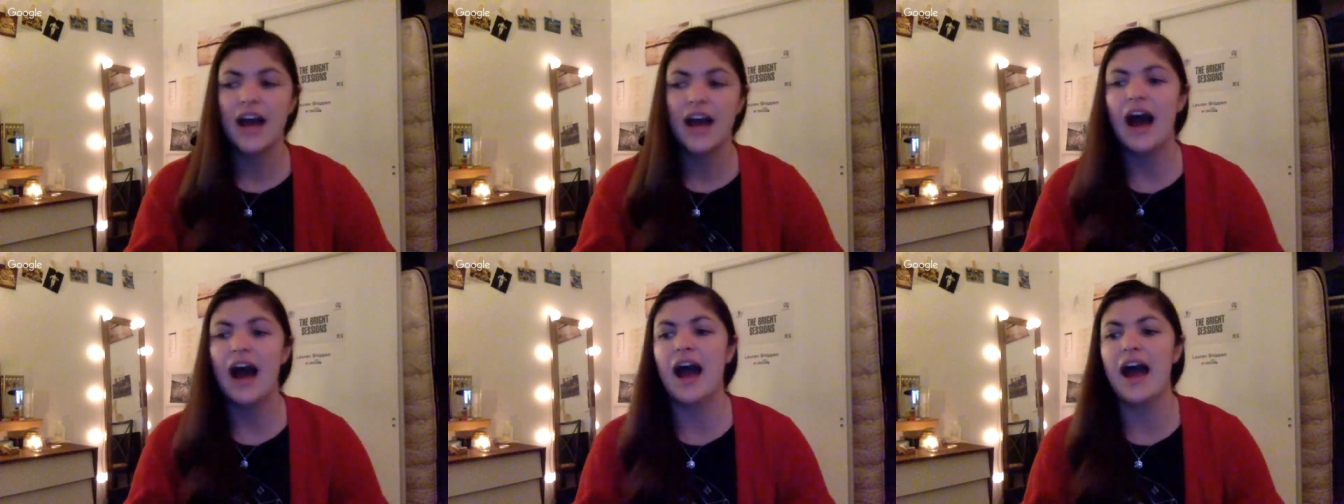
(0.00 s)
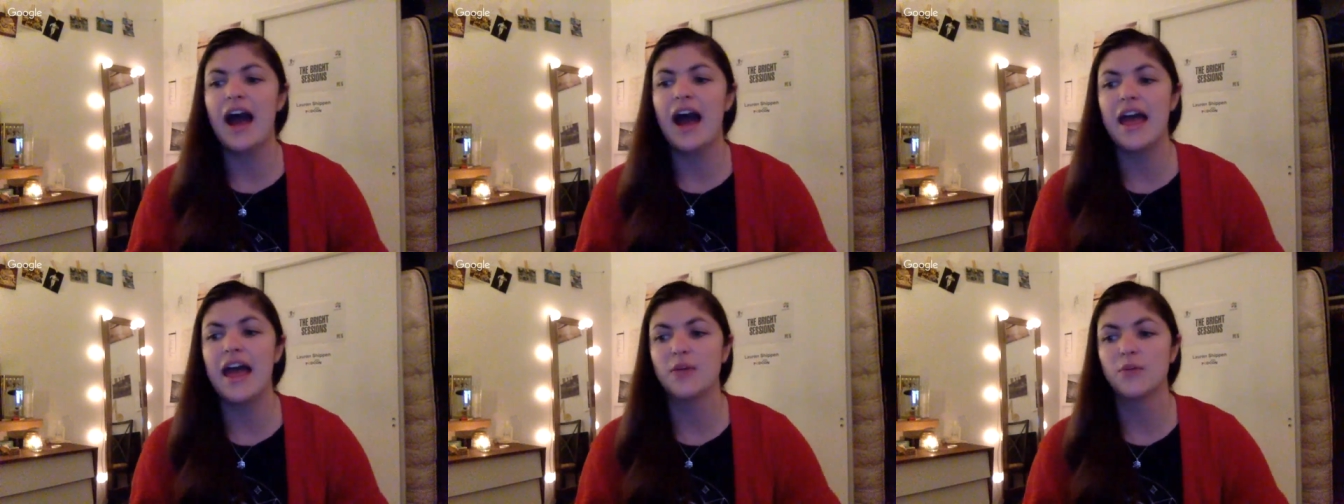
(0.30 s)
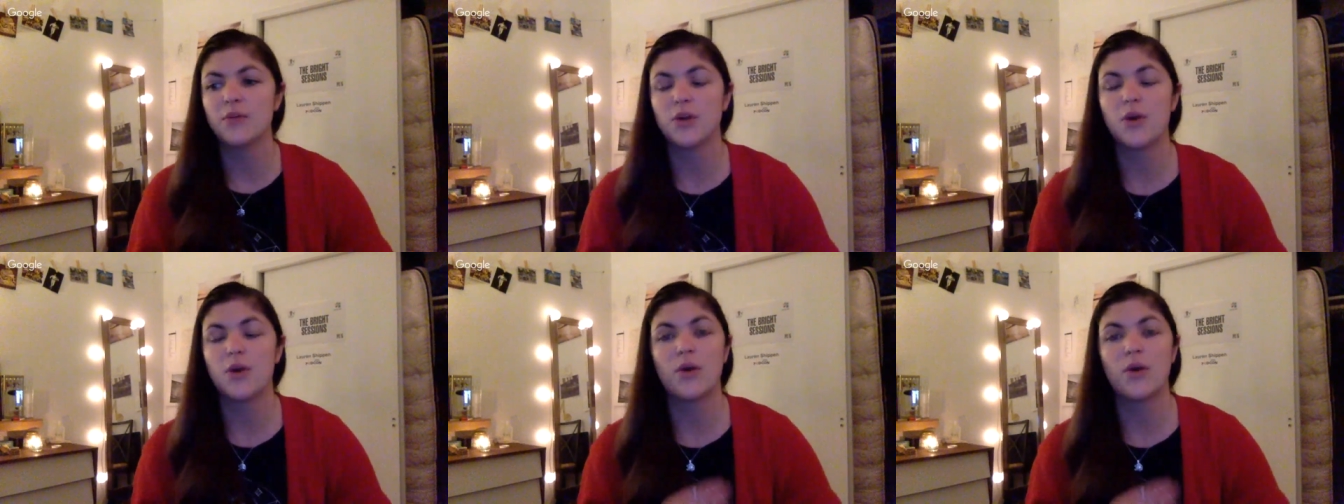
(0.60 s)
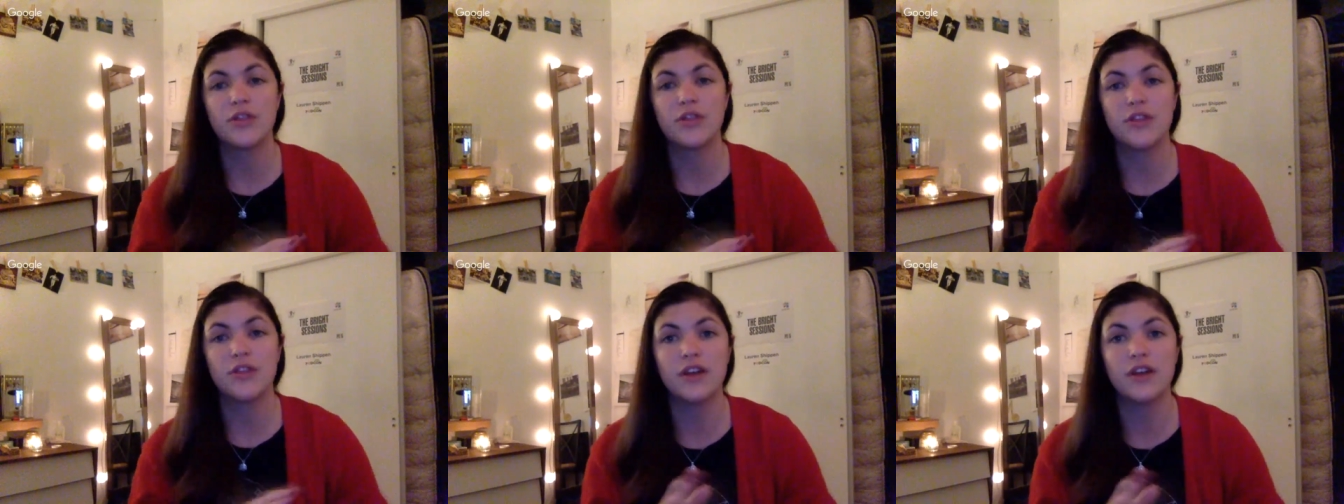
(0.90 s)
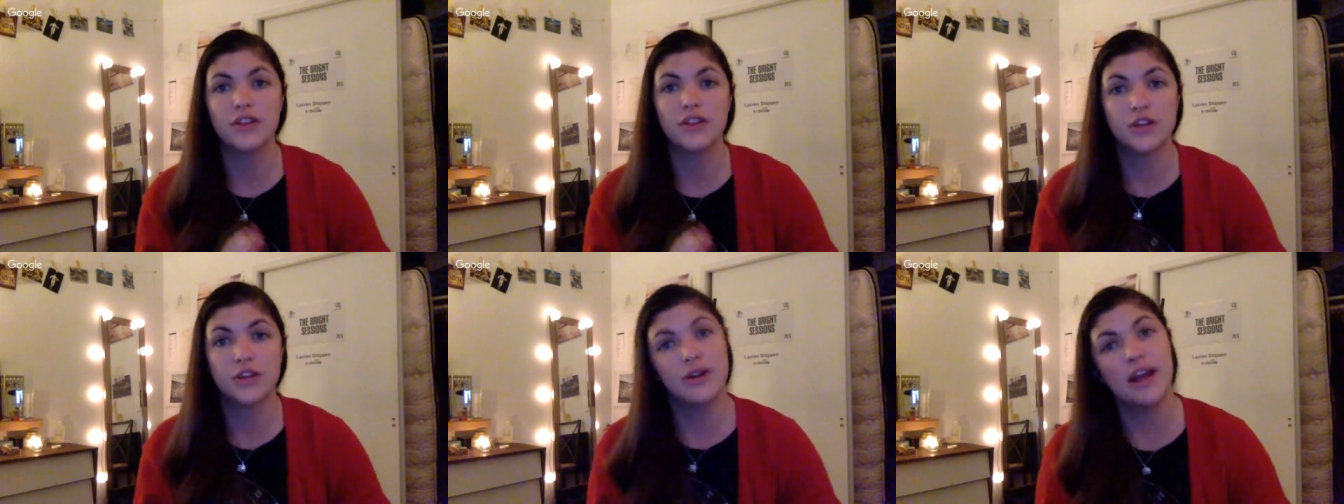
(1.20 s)
I record
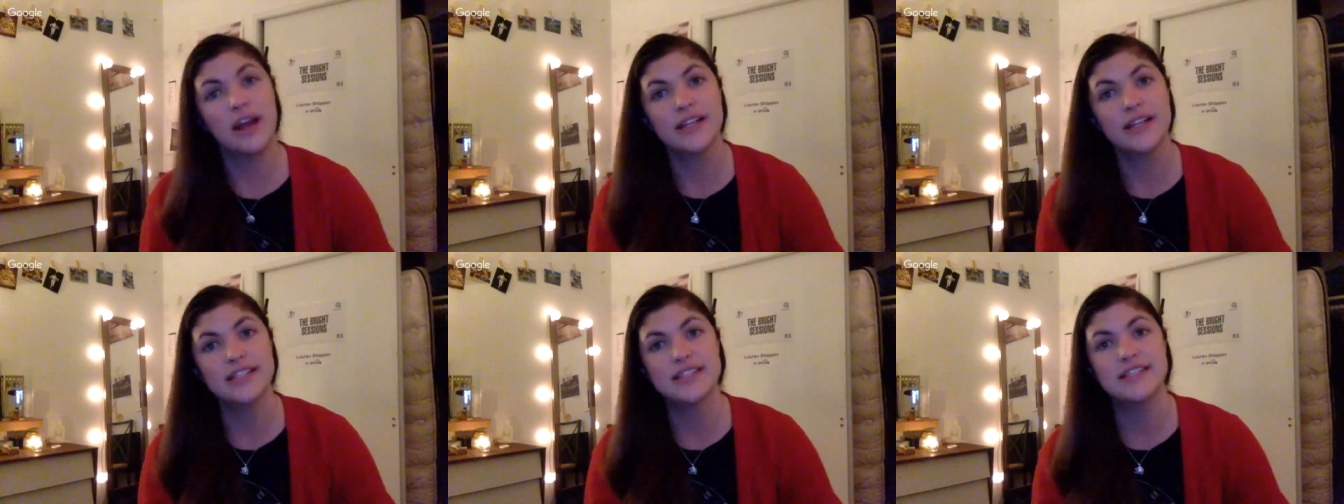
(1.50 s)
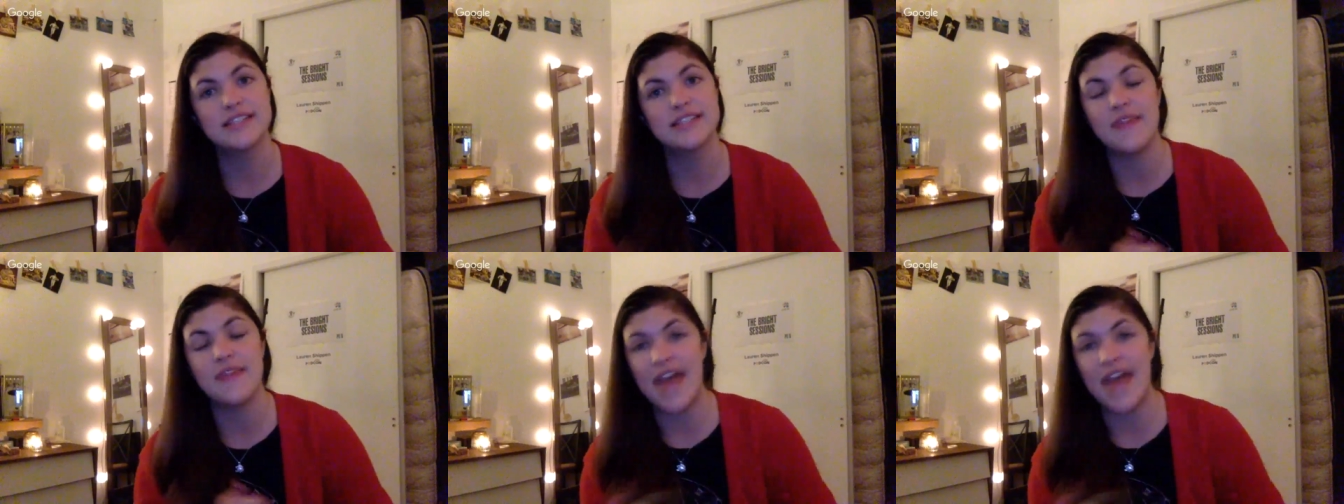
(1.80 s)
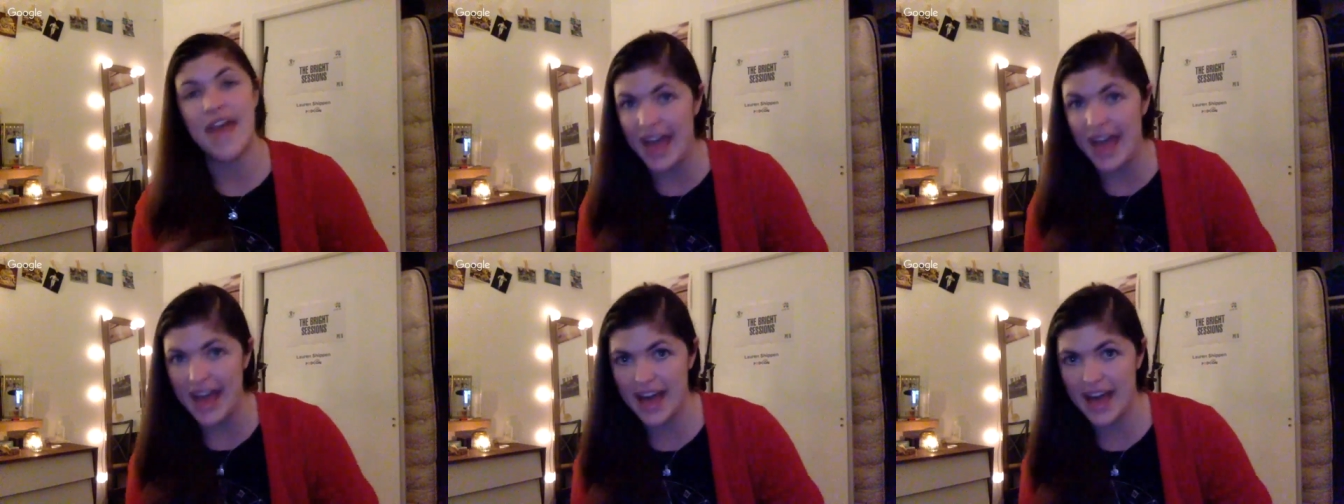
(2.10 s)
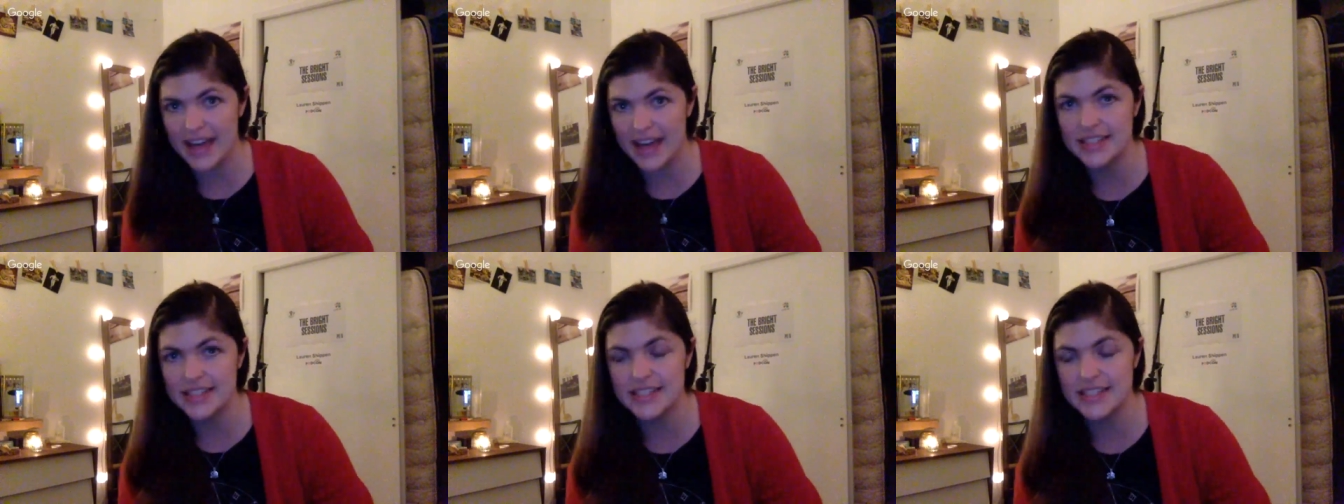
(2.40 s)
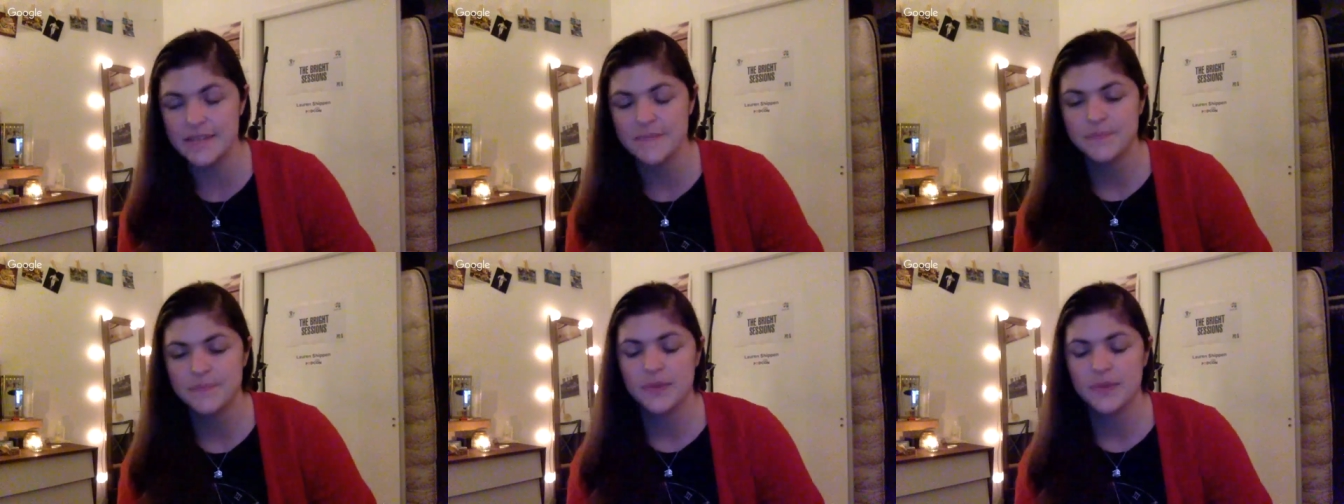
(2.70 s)
the credits and the ads,